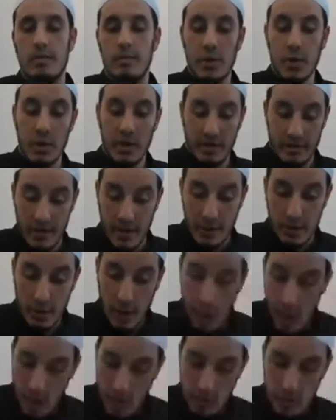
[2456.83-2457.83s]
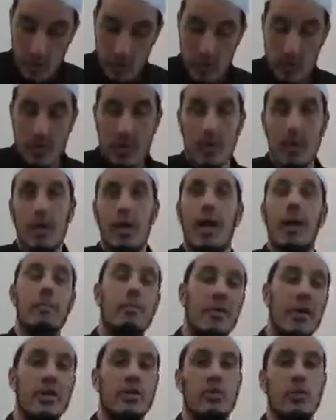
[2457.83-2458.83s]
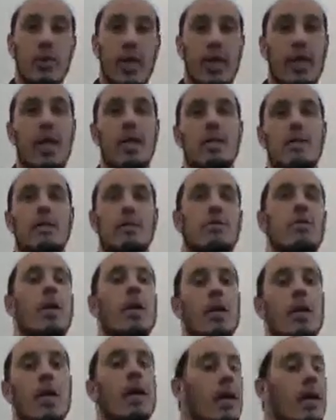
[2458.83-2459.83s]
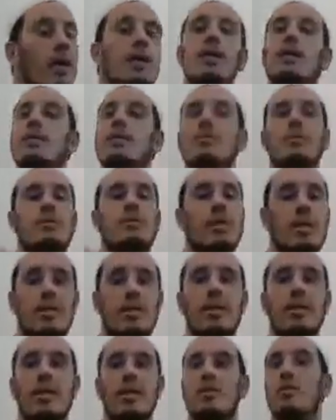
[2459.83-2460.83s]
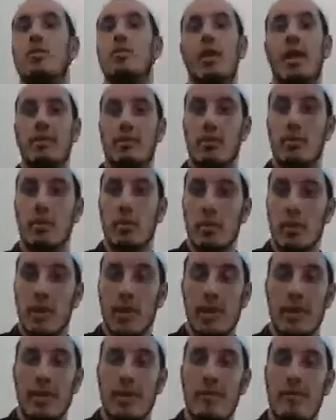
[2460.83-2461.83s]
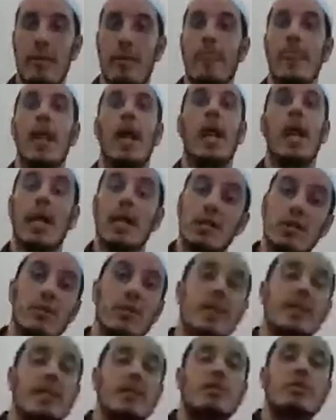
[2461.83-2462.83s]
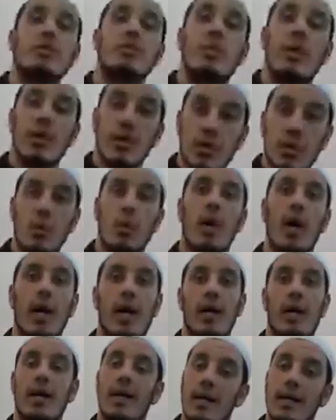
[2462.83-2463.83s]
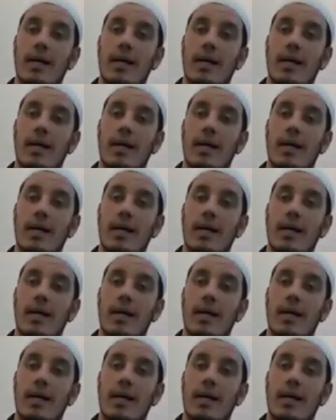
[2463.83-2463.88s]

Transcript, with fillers: purify your clothes, and pray two rak'ahs to Allah. That's it. That's all you have to do. So he said to them, well, you know what?